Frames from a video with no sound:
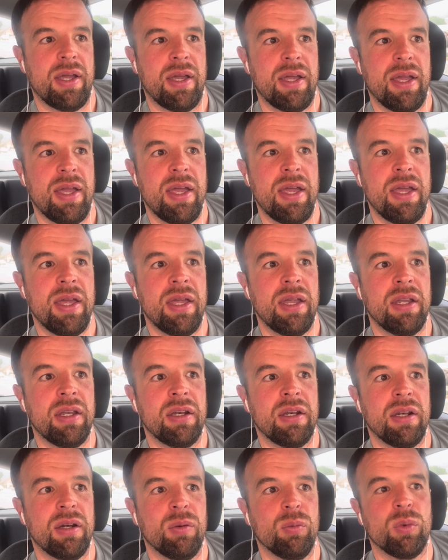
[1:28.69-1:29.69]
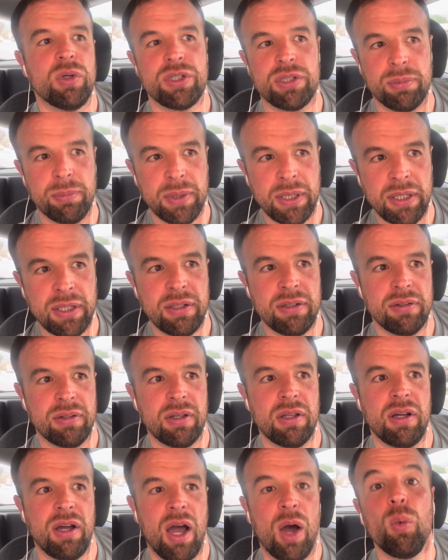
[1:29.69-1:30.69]
and which means
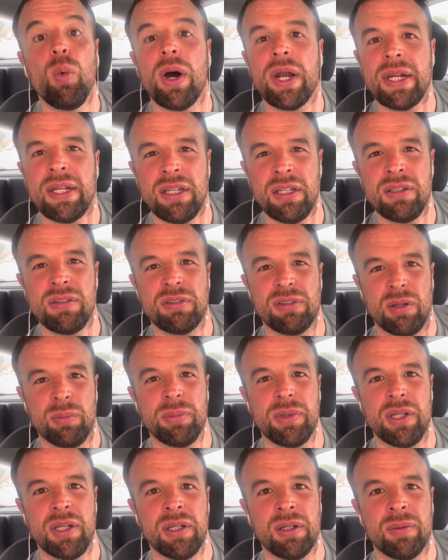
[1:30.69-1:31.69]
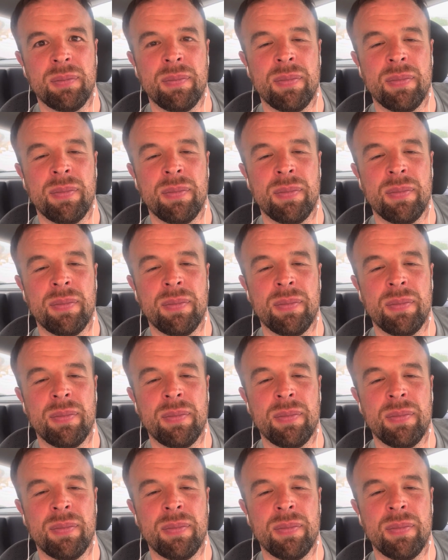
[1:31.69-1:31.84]
I want to eat something.